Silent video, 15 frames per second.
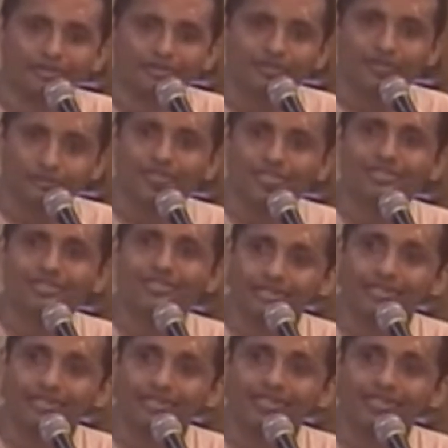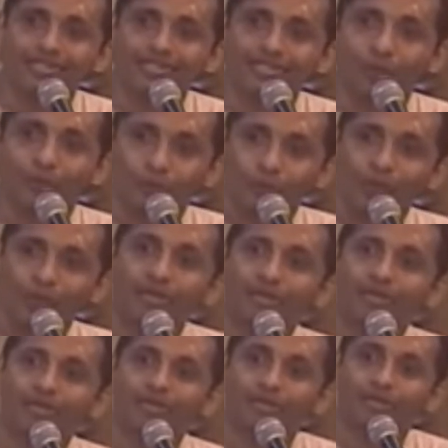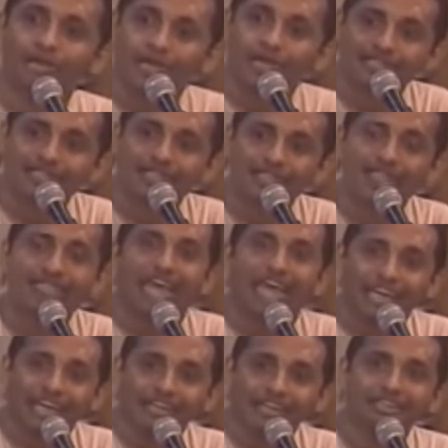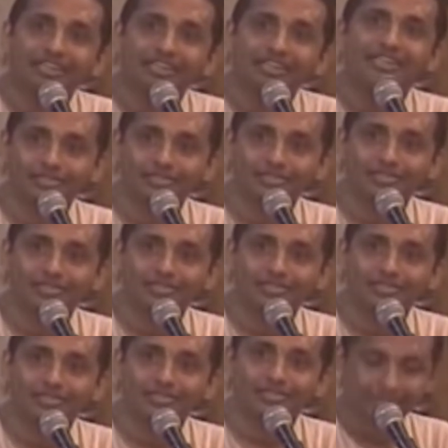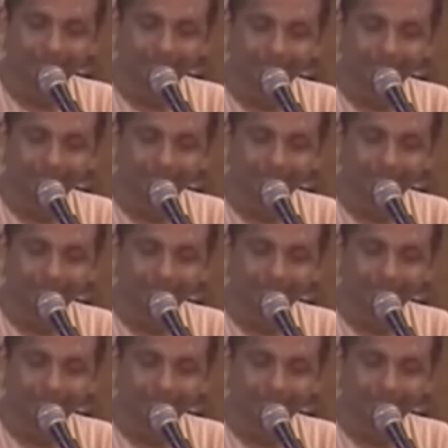there was one such sage who would come and sit and take the dictations.